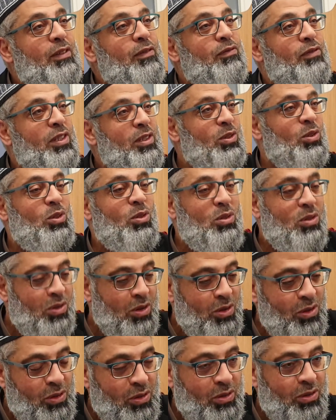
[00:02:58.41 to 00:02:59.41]
video
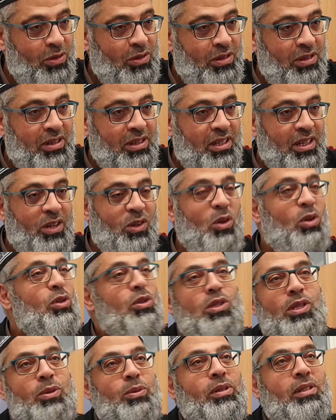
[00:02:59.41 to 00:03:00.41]
call
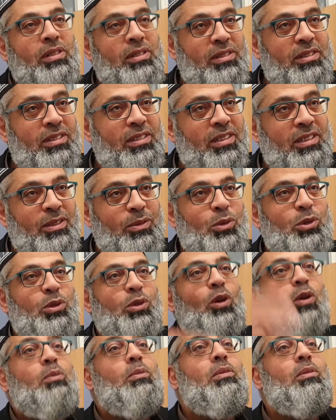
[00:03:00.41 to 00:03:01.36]
across the world with so